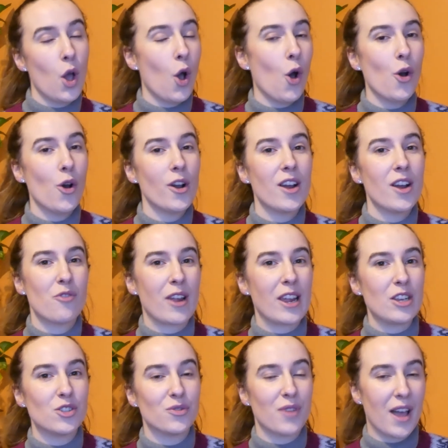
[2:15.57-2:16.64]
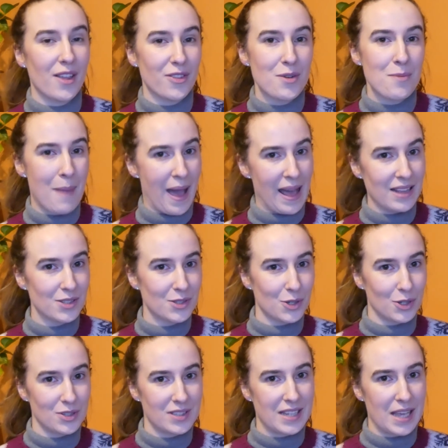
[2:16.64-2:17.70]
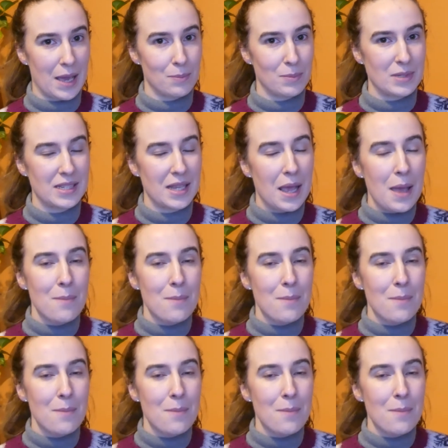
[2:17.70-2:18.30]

or a range of other maths concepts,